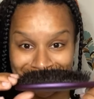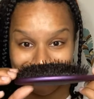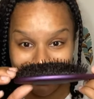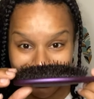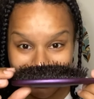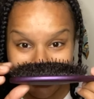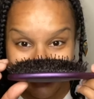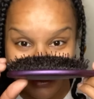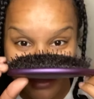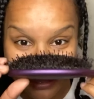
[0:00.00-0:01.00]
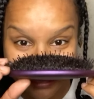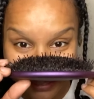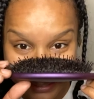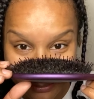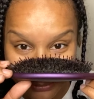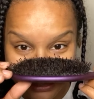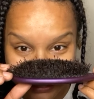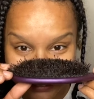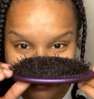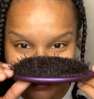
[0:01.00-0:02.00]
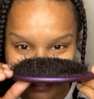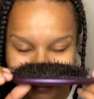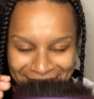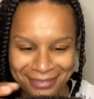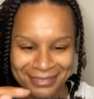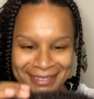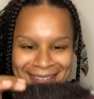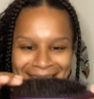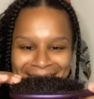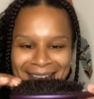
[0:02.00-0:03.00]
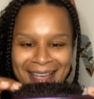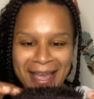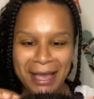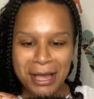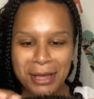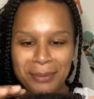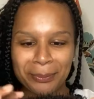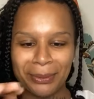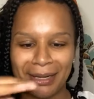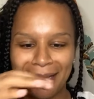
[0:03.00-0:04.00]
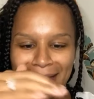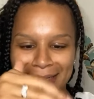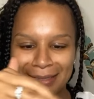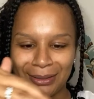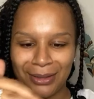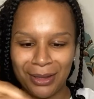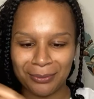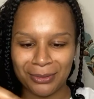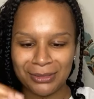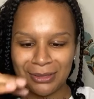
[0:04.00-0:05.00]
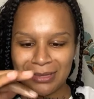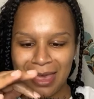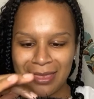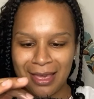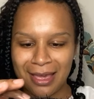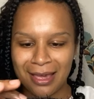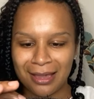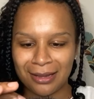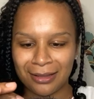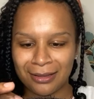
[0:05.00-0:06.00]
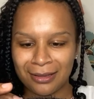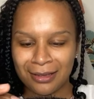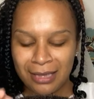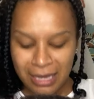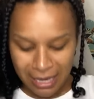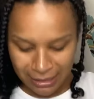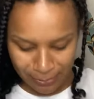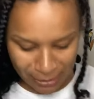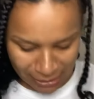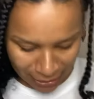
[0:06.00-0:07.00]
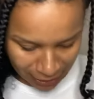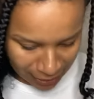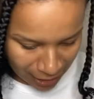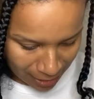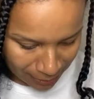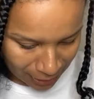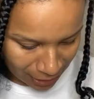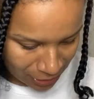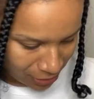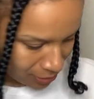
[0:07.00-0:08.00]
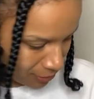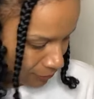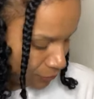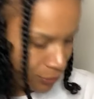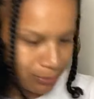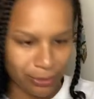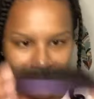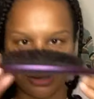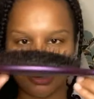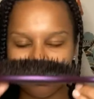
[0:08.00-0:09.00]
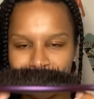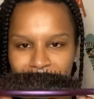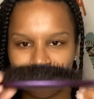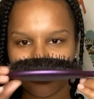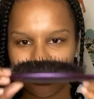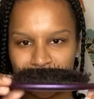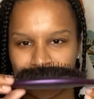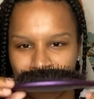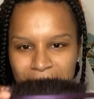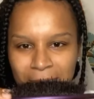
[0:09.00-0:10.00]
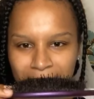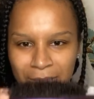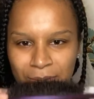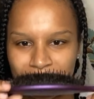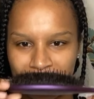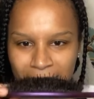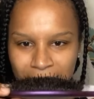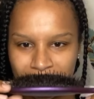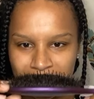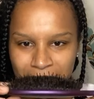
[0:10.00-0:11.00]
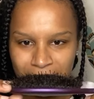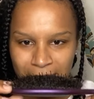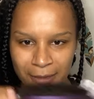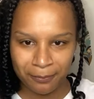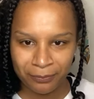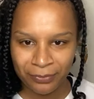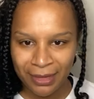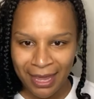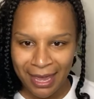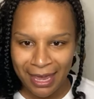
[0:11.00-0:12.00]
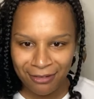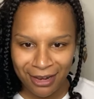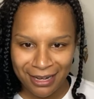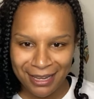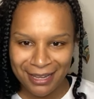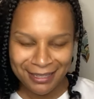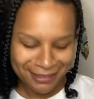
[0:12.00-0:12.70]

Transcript: Like there's barely any bristles left. But it has the long bristles, and then it's basically like a combination of two brushes. So it's supposed to help get through tangles and everything. Hey Randy.